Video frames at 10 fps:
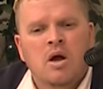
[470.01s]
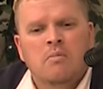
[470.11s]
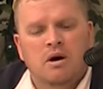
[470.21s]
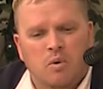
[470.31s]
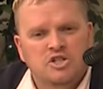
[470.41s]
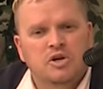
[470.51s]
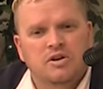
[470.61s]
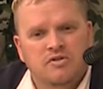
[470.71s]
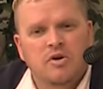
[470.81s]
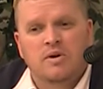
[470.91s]
But what you can
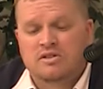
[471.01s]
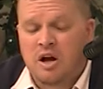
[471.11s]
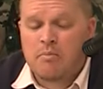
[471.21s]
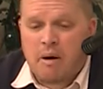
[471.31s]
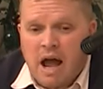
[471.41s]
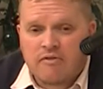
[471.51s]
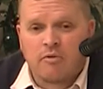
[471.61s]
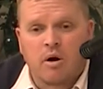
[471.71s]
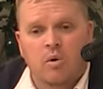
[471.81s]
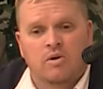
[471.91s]
do is come back from
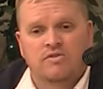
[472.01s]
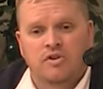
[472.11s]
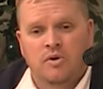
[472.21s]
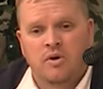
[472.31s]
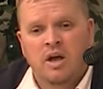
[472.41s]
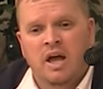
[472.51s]
0-2